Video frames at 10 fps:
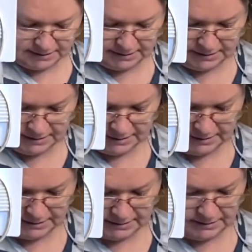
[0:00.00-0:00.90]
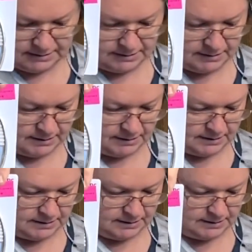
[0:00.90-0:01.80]

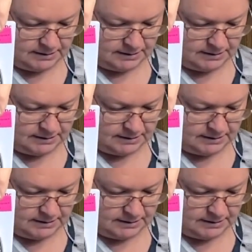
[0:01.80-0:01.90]
(no one is talking)